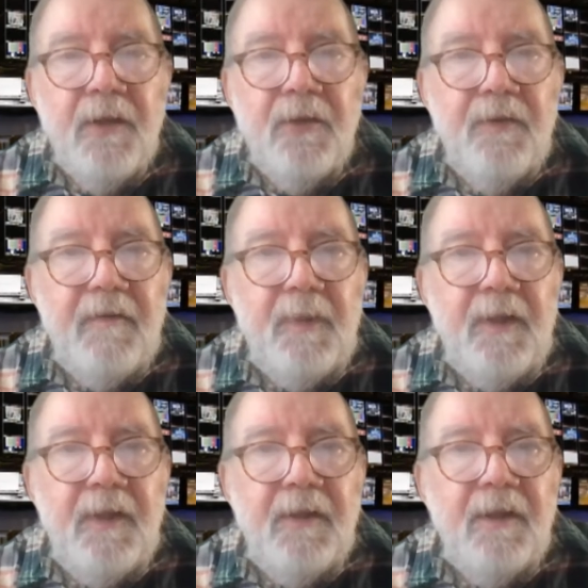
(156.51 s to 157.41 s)
So they've
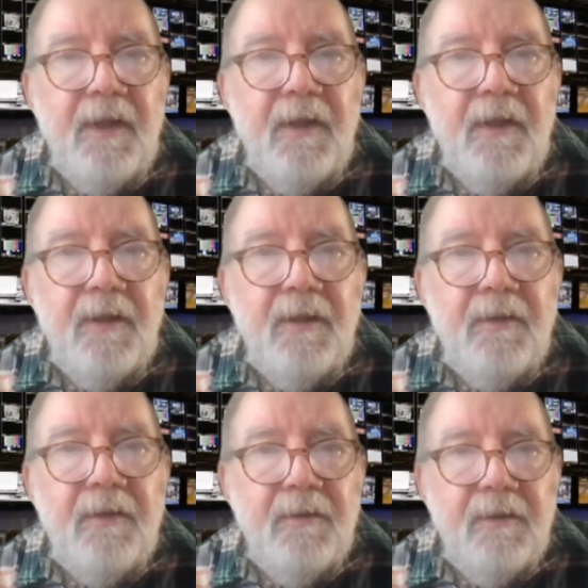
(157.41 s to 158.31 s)
been in
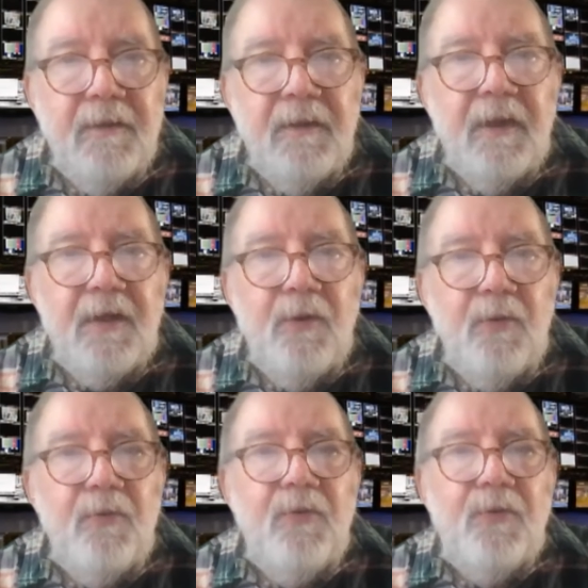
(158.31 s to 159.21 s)
not
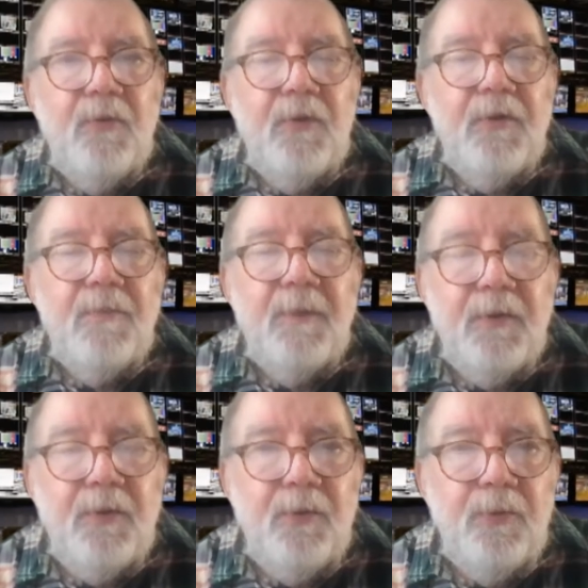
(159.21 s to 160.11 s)
cold storage,
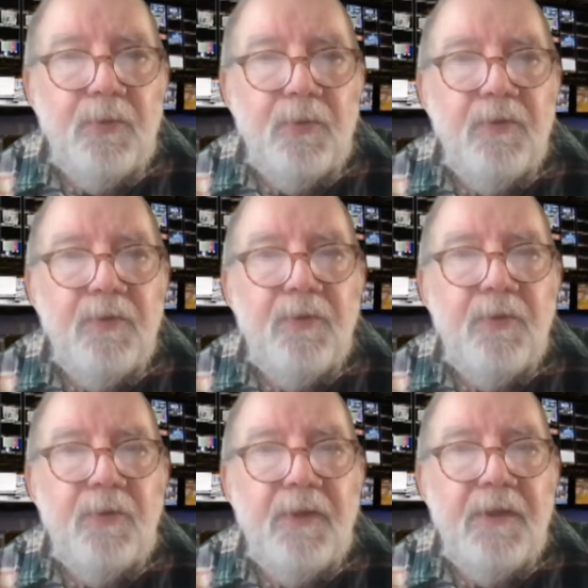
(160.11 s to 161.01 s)
but cool
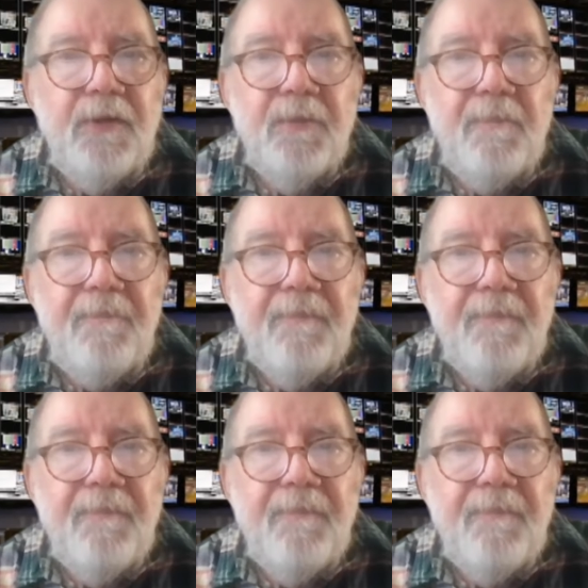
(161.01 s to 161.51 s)
storage.